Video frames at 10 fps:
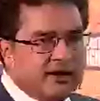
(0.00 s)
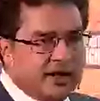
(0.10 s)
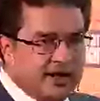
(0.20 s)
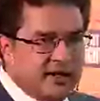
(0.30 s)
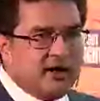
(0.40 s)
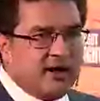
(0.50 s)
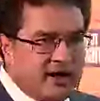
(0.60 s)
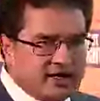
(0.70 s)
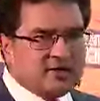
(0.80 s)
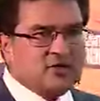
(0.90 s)
taking
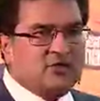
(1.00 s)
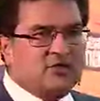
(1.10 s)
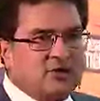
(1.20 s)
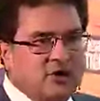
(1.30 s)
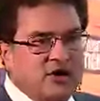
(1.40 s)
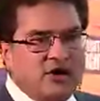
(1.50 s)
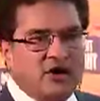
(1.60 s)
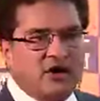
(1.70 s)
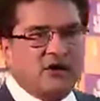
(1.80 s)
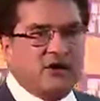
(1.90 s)
us to,
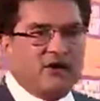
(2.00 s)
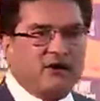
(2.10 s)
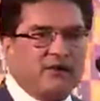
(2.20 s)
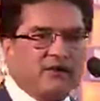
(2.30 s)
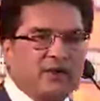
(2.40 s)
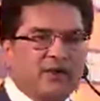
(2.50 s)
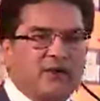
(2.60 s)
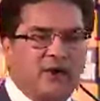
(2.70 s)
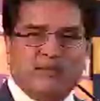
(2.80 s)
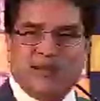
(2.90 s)

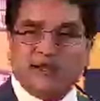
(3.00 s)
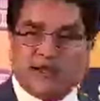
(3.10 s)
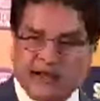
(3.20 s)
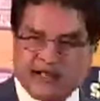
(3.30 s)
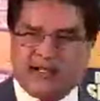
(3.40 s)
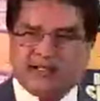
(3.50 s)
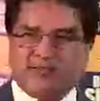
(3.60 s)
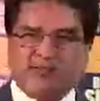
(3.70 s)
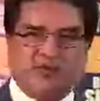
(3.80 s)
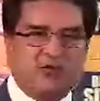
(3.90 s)
encourage us
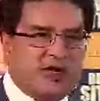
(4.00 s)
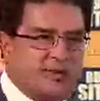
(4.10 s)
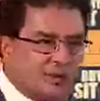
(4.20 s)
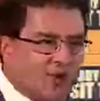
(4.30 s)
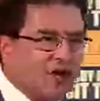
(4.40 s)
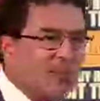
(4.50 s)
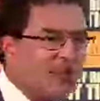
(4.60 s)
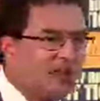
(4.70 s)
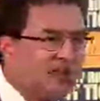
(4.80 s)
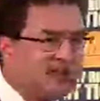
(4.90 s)
to keep talking
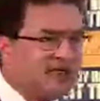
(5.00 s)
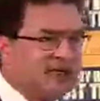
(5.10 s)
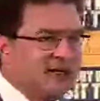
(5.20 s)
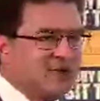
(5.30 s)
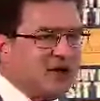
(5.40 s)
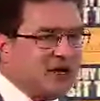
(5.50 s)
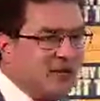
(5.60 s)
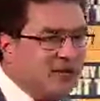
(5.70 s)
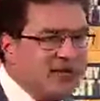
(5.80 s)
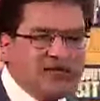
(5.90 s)
about this to the
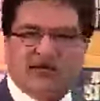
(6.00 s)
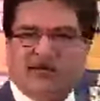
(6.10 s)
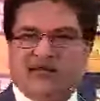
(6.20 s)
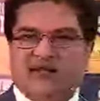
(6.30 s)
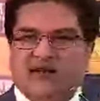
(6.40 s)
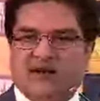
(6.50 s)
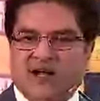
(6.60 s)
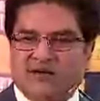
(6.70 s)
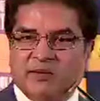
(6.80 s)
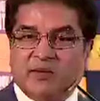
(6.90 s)
companies and
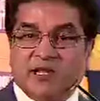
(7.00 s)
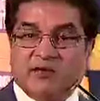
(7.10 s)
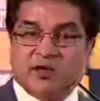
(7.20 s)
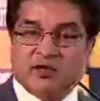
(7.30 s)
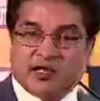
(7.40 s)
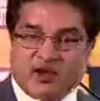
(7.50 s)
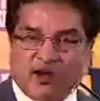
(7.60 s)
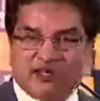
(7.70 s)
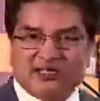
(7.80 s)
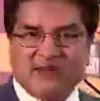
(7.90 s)
everybody, even to the
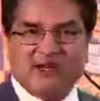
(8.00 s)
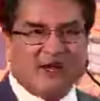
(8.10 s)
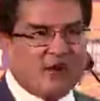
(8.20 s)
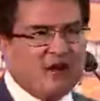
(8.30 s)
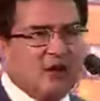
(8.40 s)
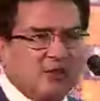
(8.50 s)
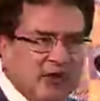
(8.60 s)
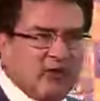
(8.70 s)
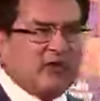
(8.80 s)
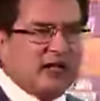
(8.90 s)
authorities, SEBI and all. But it
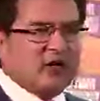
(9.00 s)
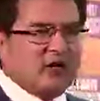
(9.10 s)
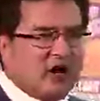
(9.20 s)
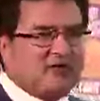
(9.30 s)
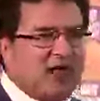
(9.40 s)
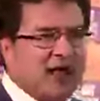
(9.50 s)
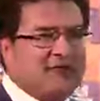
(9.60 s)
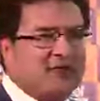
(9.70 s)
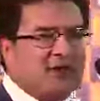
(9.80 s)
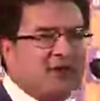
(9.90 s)
will take a lot of time
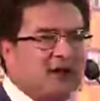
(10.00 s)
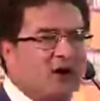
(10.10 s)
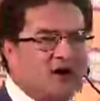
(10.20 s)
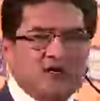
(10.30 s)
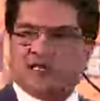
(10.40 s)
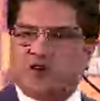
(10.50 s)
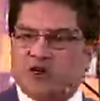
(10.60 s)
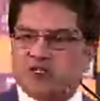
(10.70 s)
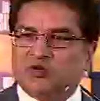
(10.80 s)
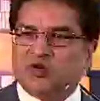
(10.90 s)
for all these
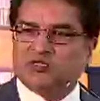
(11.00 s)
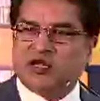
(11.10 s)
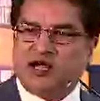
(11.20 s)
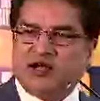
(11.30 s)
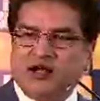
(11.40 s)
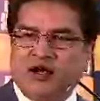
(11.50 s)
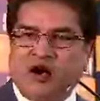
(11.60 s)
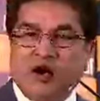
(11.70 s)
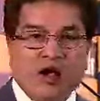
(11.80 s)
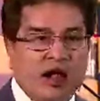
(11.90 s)
authorities to understand.
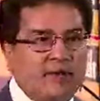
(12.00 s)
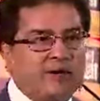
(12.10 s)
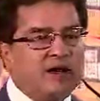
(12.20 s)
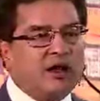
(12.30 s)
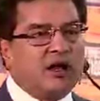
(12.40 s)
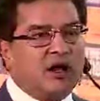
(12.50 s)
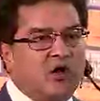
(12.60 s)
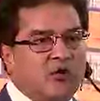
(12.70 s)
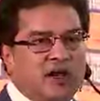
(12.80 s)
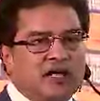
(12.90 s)
I mean,
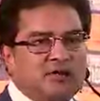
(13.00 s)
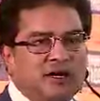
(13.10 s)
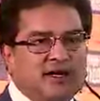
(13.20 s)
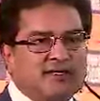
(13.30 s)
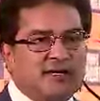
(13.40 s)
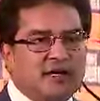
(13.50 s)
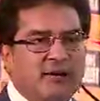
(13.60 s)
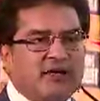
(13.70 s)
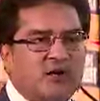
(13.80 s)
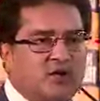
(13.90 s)
government has been raising, I
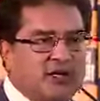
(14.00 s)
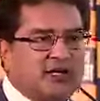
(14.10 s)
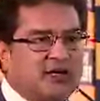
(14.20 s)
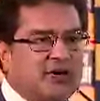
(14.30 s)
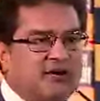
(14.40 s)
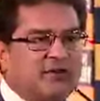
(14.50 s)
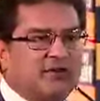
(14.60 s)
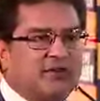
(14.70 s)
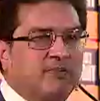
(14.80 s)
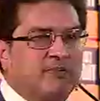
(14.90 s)
mean, the only thing you get from the